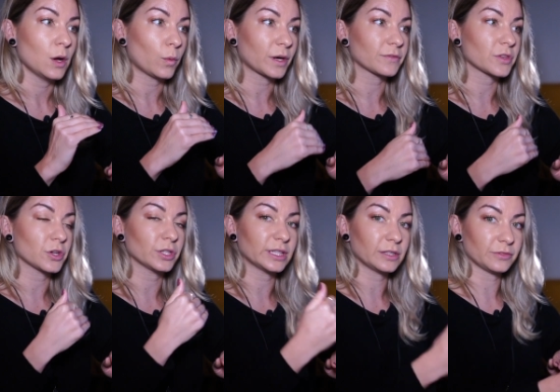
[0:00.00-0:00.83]
one of the
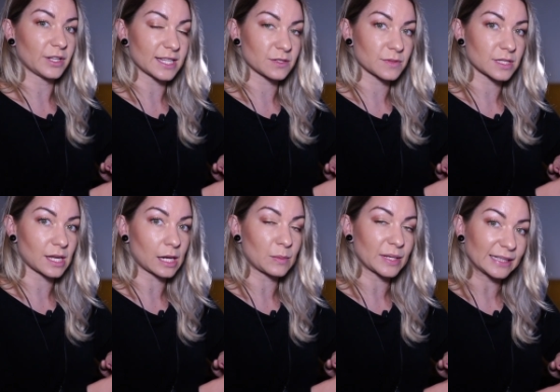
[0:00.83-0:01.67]
earlier flights was
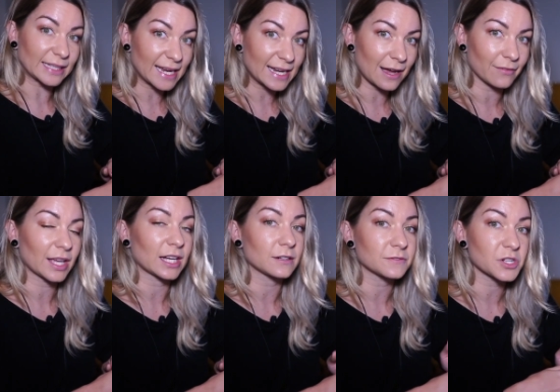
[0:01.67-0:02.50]
going to be late, having
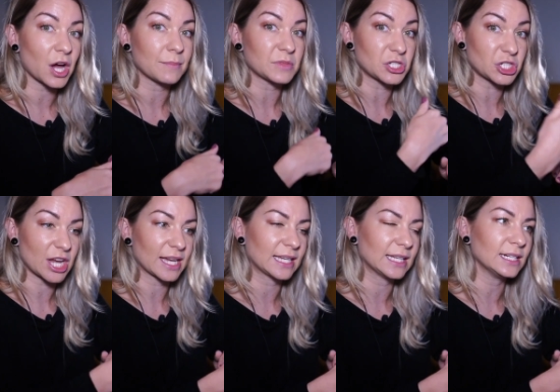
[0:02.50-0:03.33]
enough time to
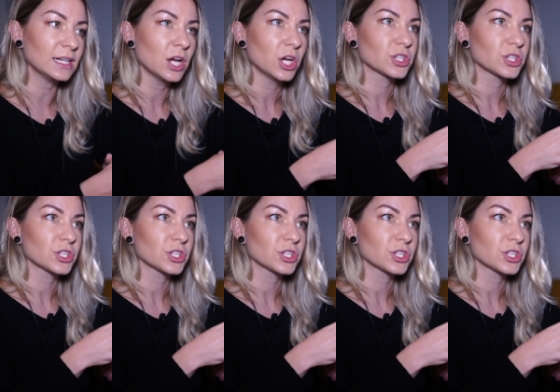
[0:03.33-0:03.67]
check in.